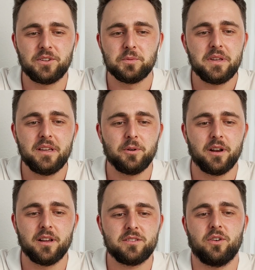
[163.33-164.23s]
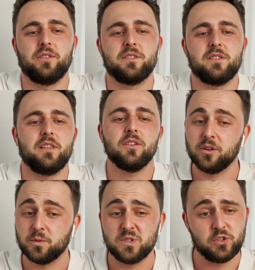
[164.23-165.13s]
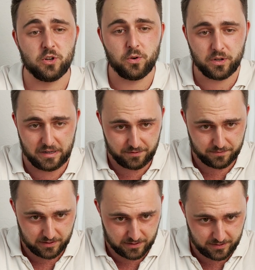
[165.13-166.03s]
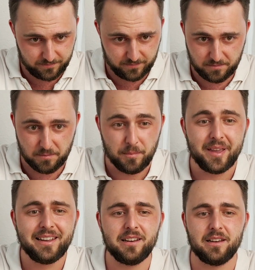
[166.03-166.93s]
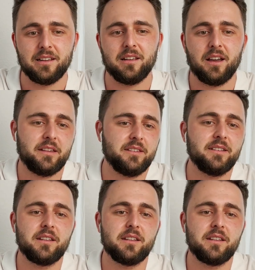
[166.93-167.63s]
me, when I saw this, I thought it was a joke, definitely. Mainly, I think the